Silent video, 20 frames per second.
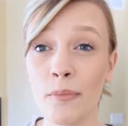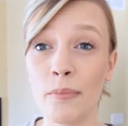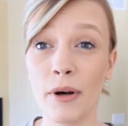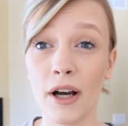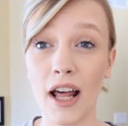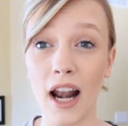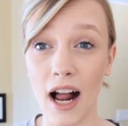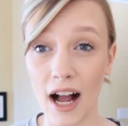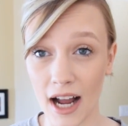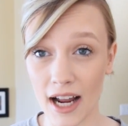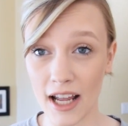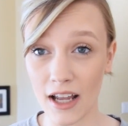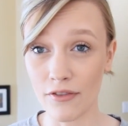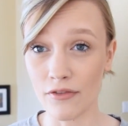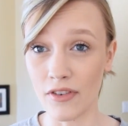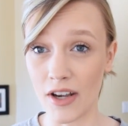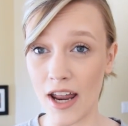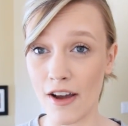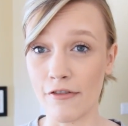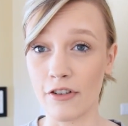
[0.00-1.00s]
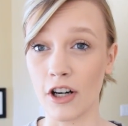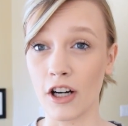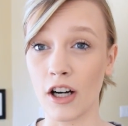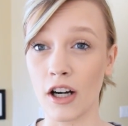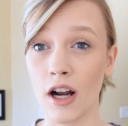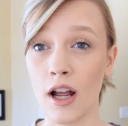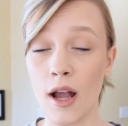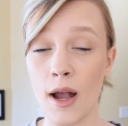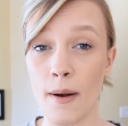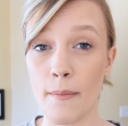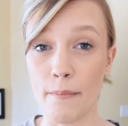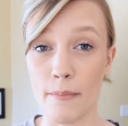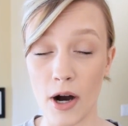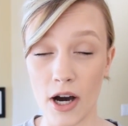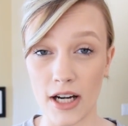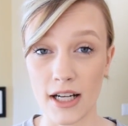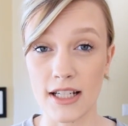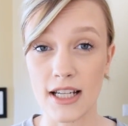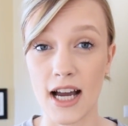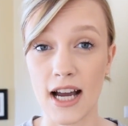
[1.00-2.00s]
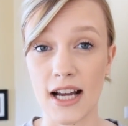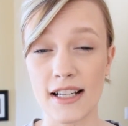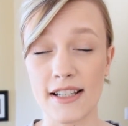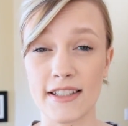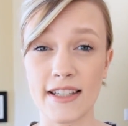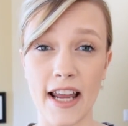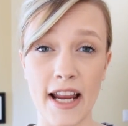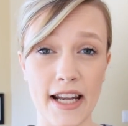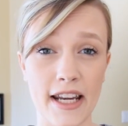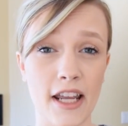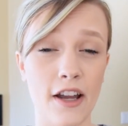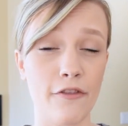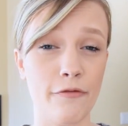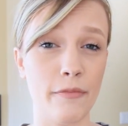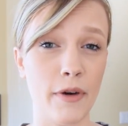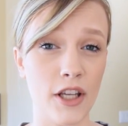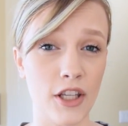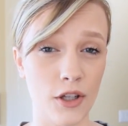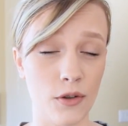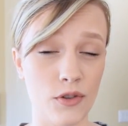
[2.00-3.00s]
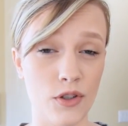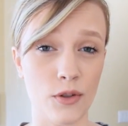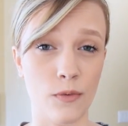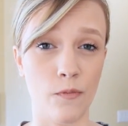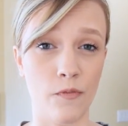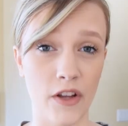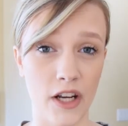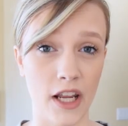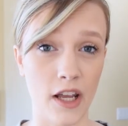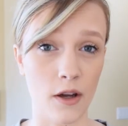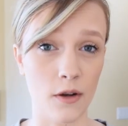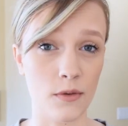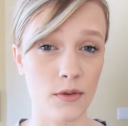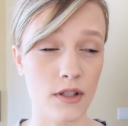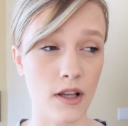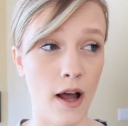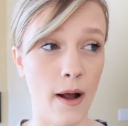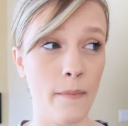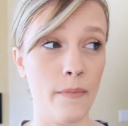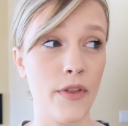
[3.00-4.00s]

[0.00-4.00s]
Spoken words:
but I have never monetized any of my YouTube videos.